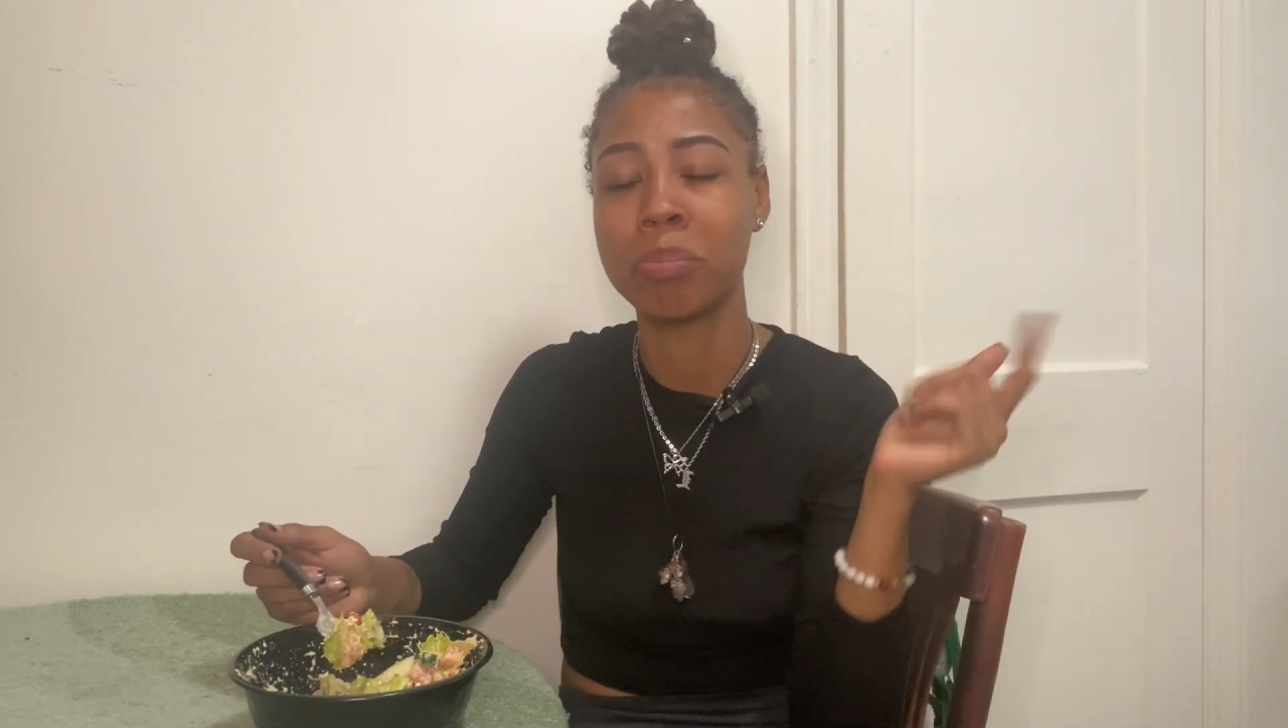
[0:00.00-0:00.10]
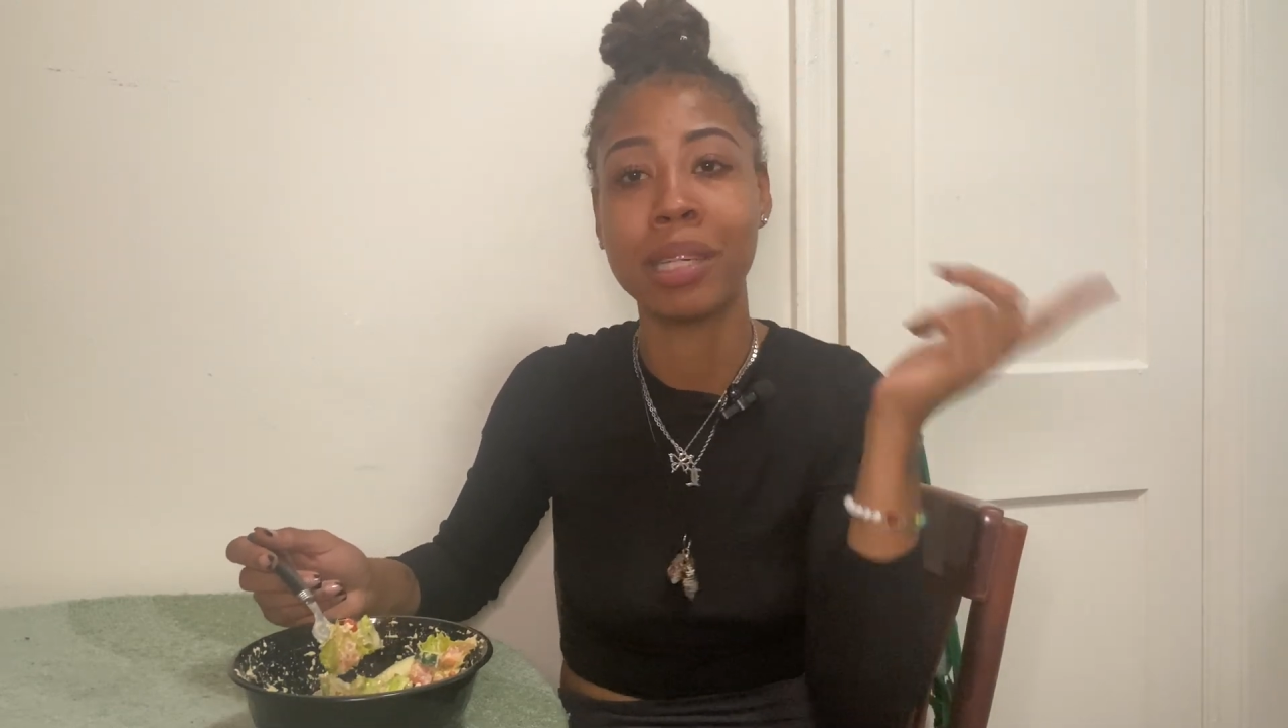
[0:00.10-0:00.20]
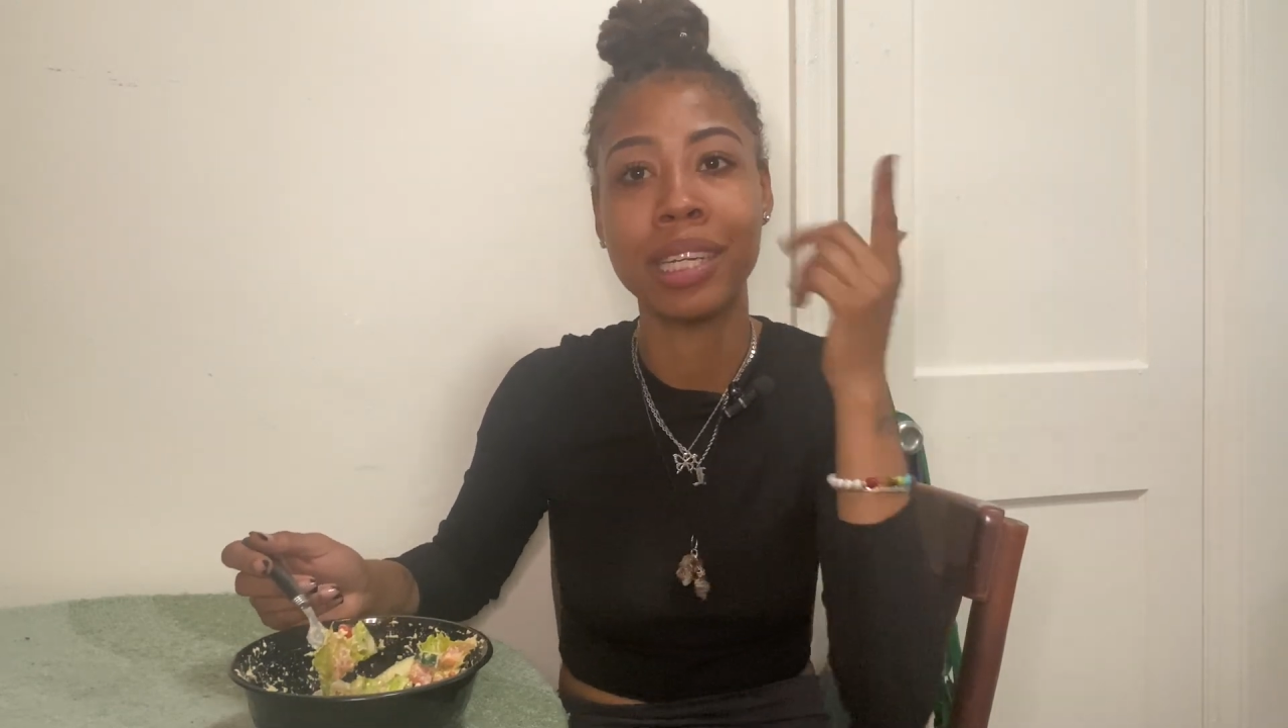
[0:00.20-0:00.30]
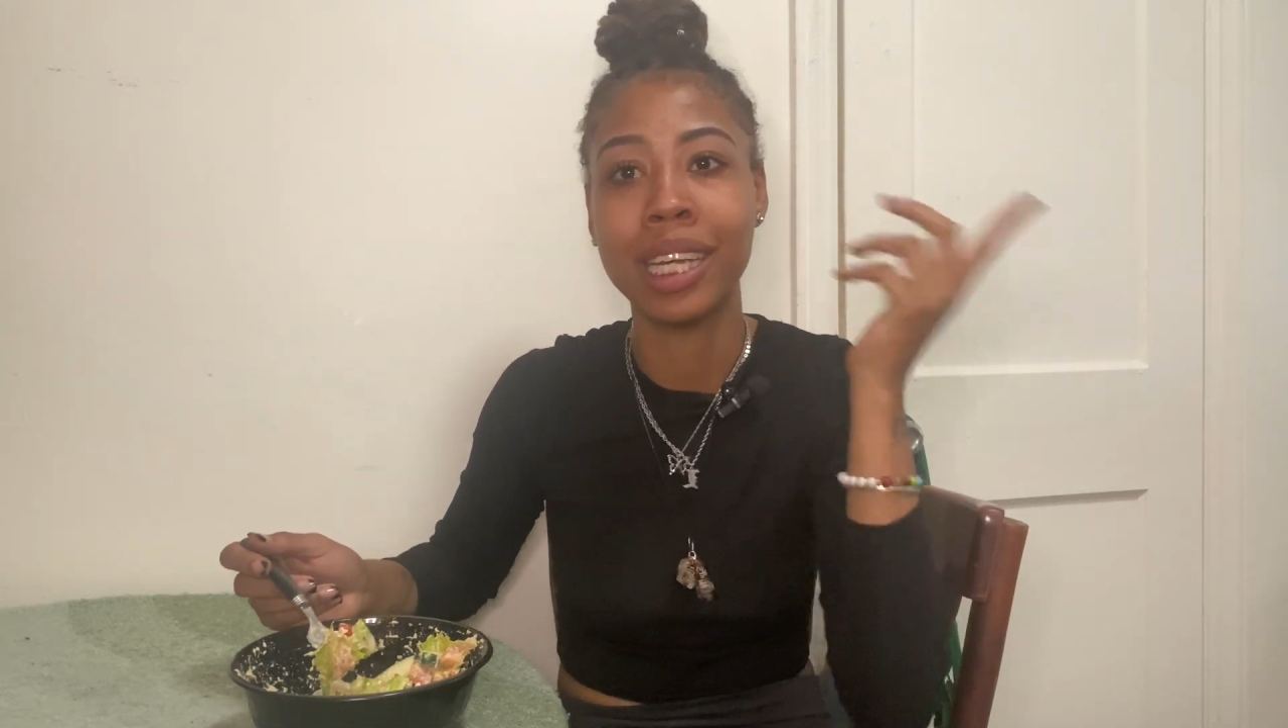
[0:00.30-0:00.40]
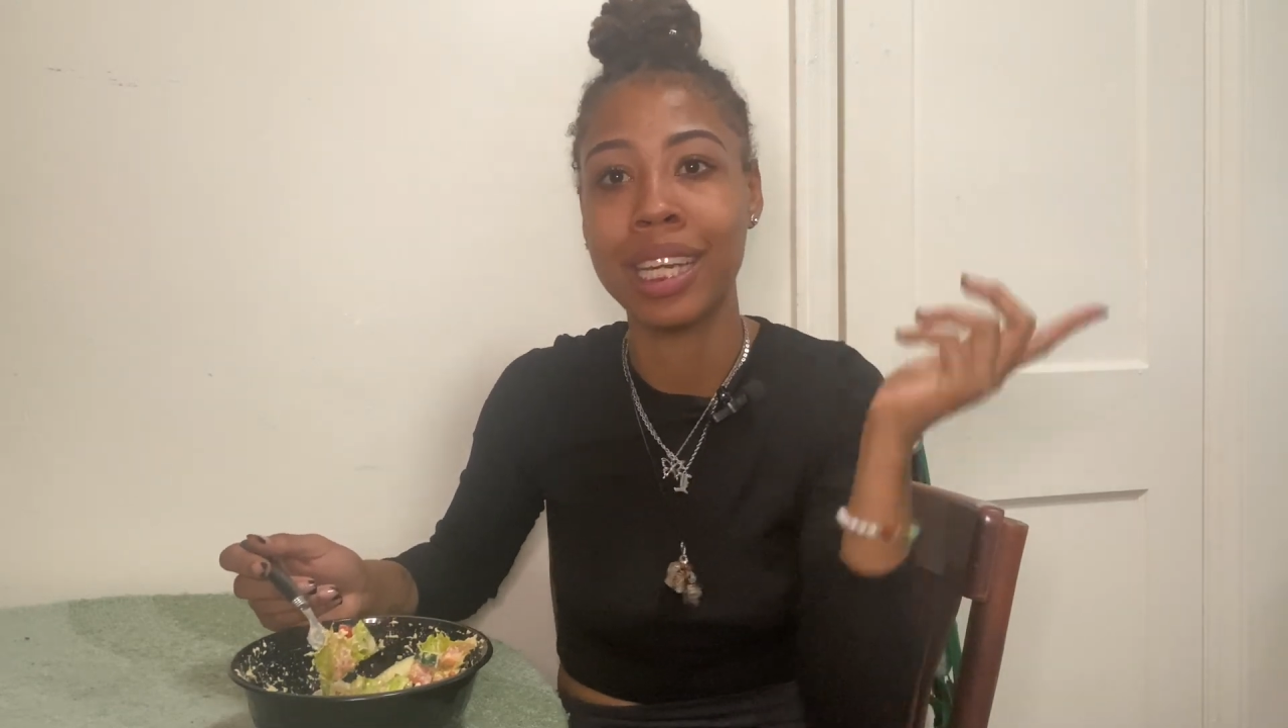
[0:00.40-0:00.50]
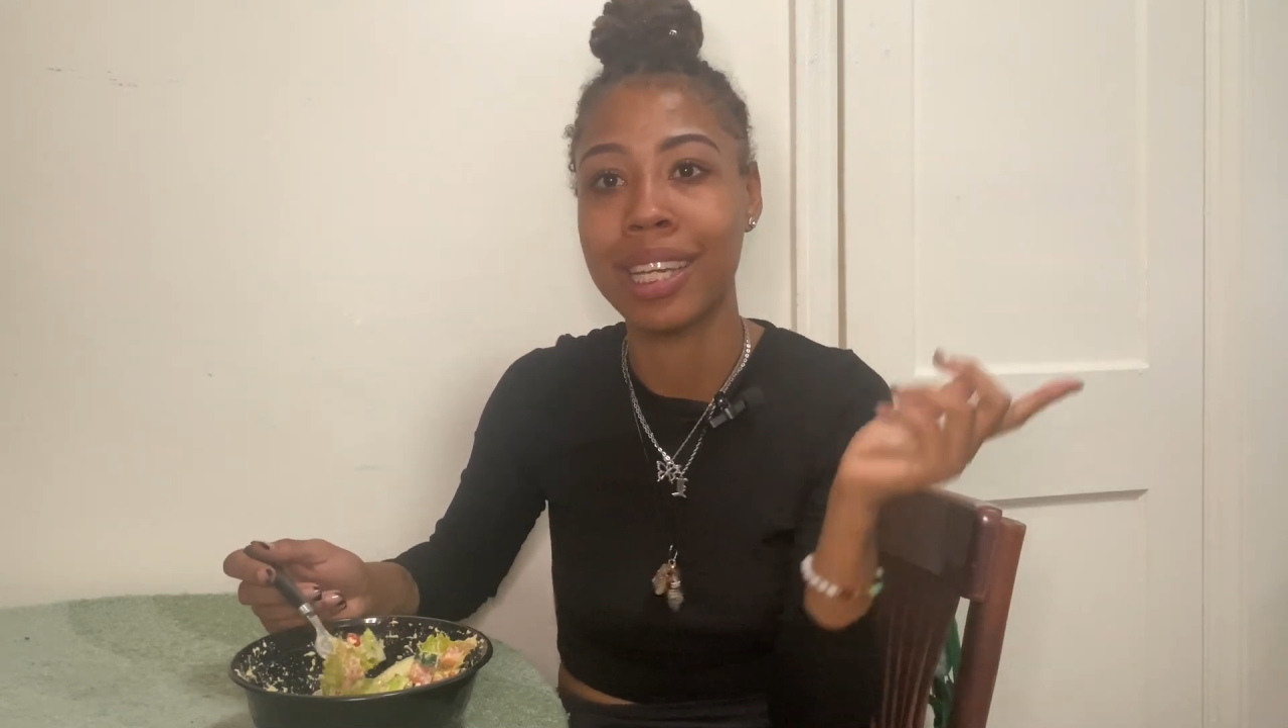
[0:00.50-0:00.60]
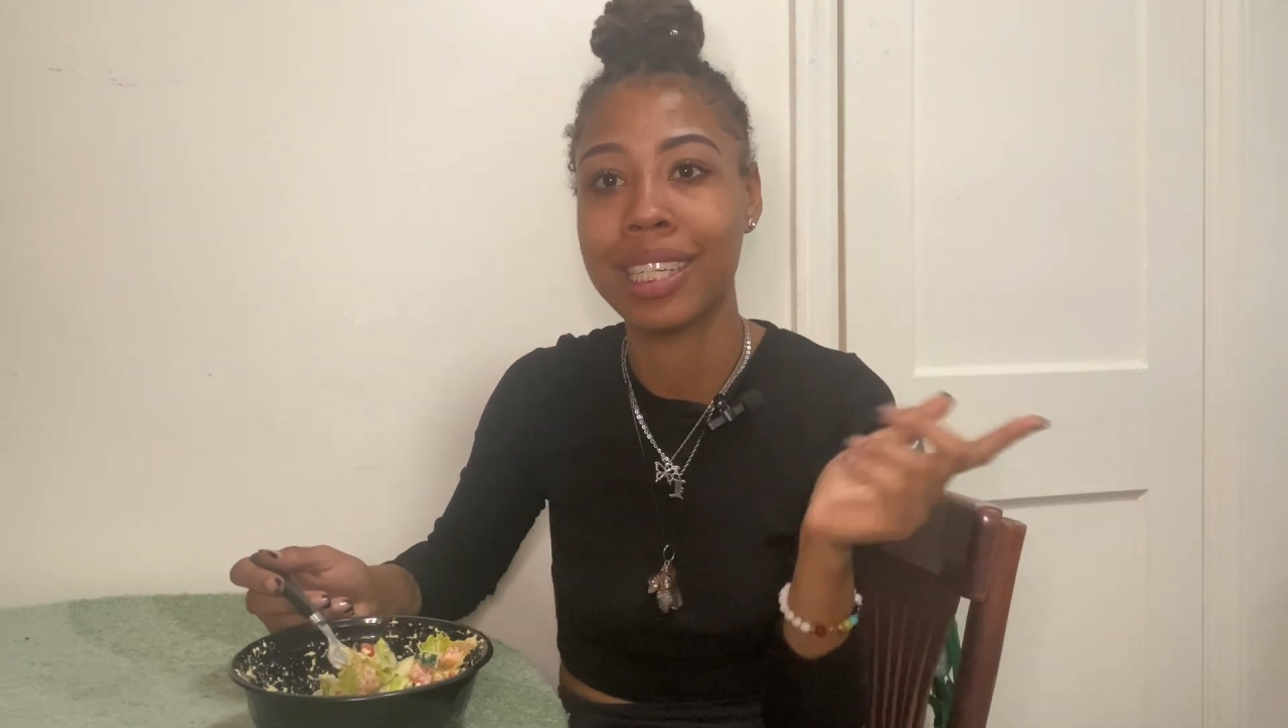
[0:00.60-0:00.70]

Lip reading: But it didn't